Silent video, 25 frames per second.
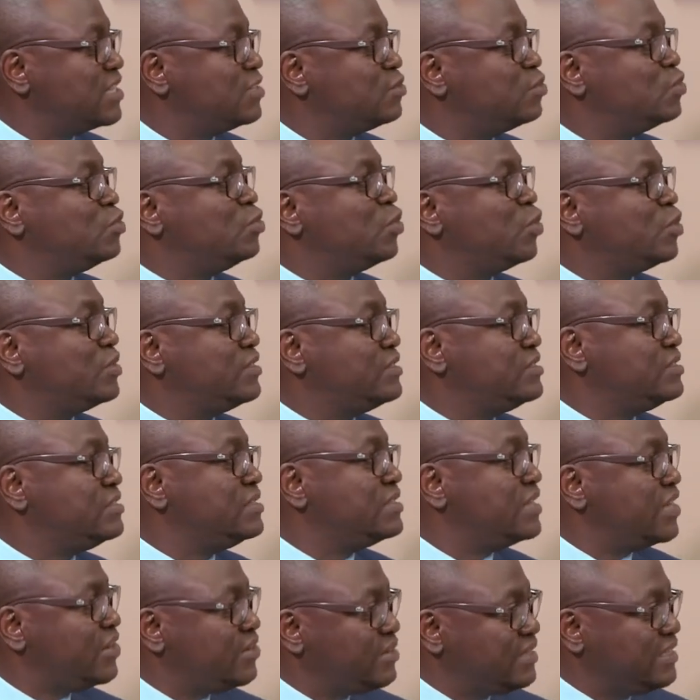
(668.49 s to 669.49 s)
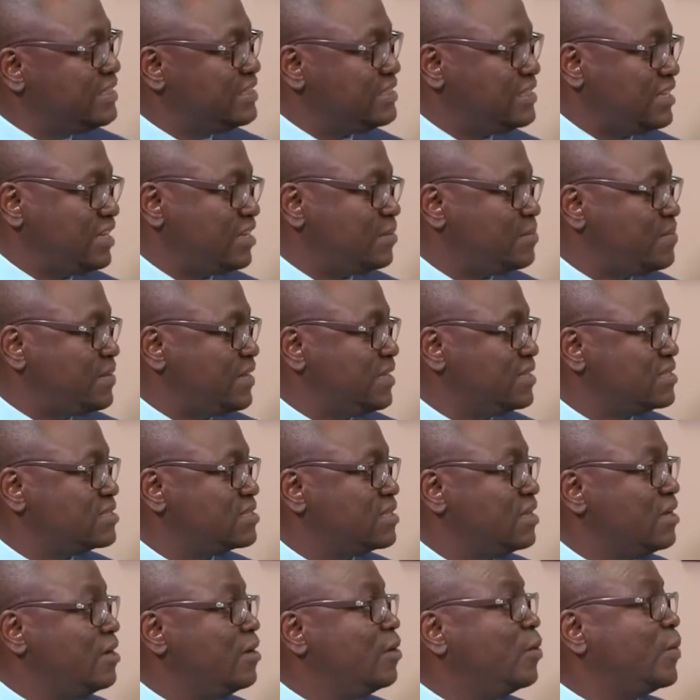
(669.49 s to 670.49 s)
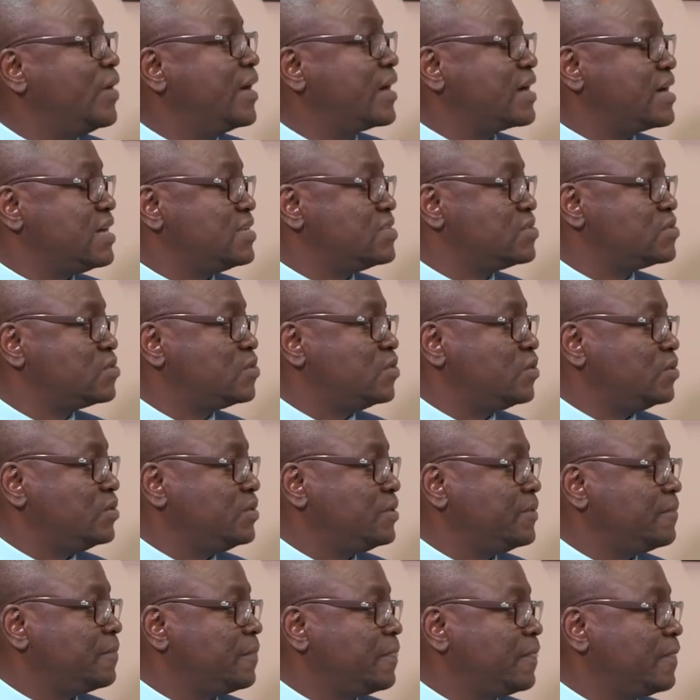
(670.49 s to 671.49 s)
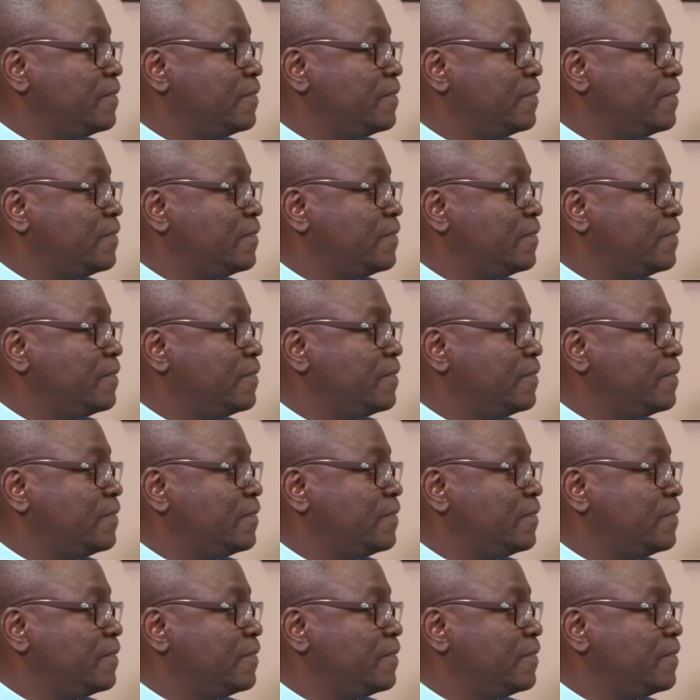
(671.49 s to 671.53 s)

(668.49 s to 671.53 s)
that would ordinarily take place were cancelled.